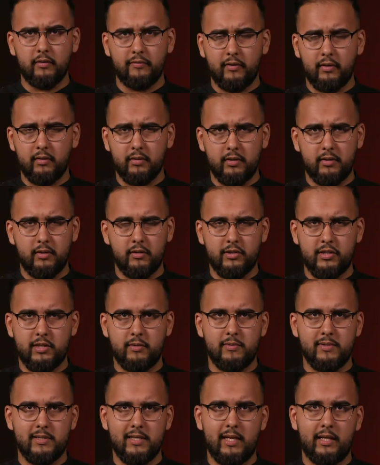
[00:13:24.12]
the phone, you know, she
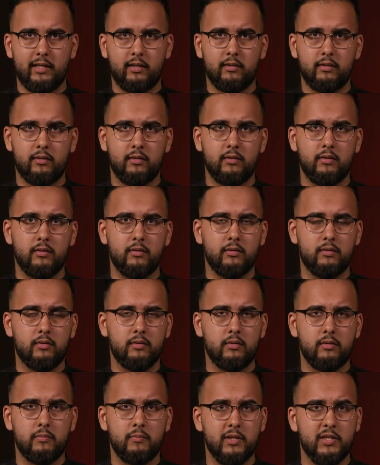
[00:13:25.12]
was like, you know,
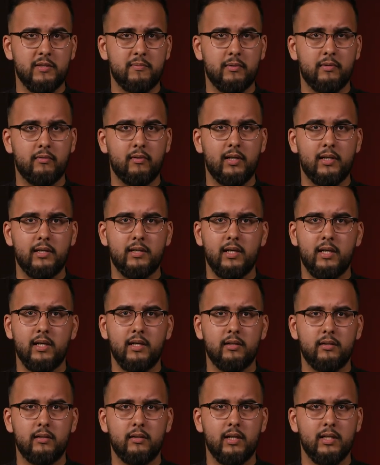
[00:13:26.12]
you must be really
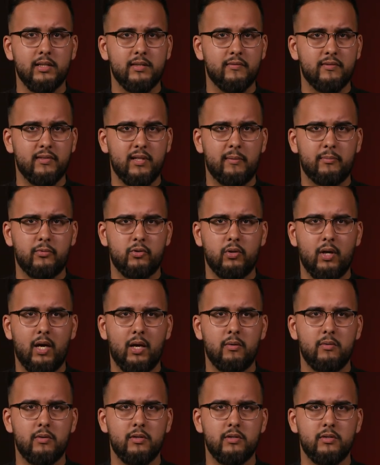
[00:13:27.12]
tired. You guys have slept two
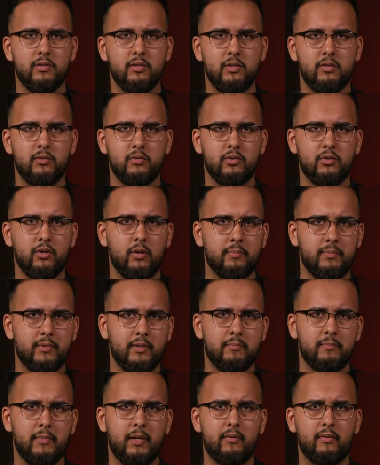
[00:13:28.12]
hours. You stopped
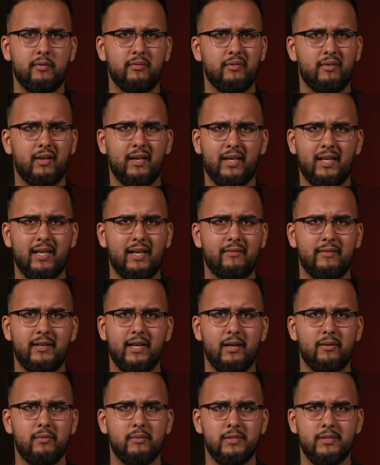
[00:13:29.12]
in Beirut for like 11
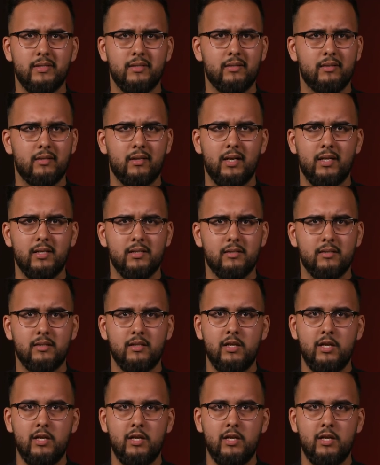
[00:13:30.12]
hours and you guys